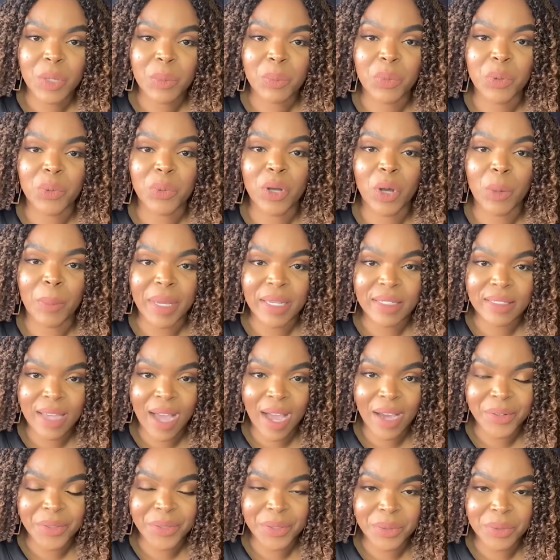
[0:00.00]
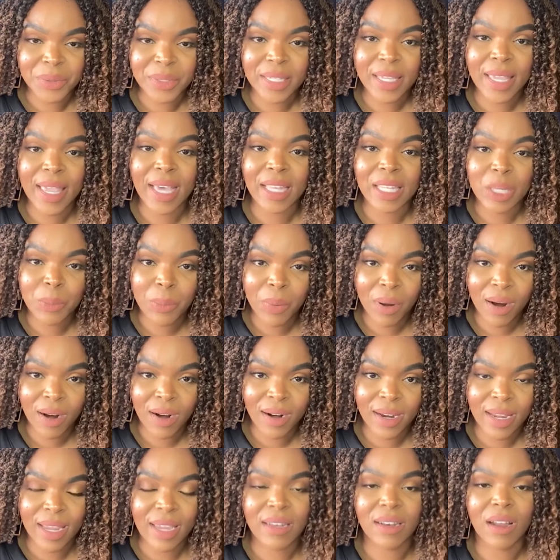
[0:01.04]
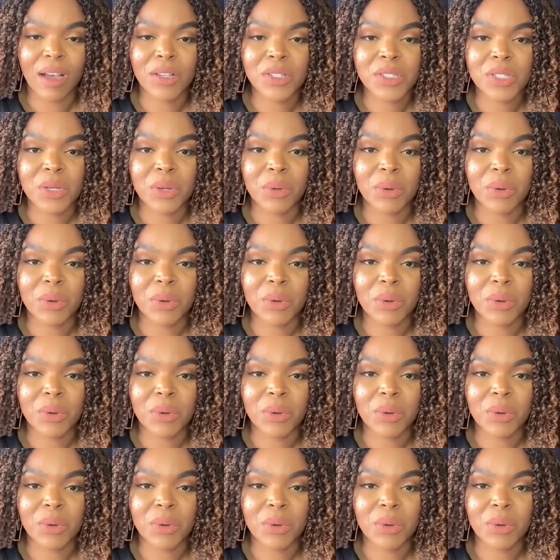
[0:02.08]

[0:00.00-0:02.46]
Burrell McDonald, Kelly Park, and also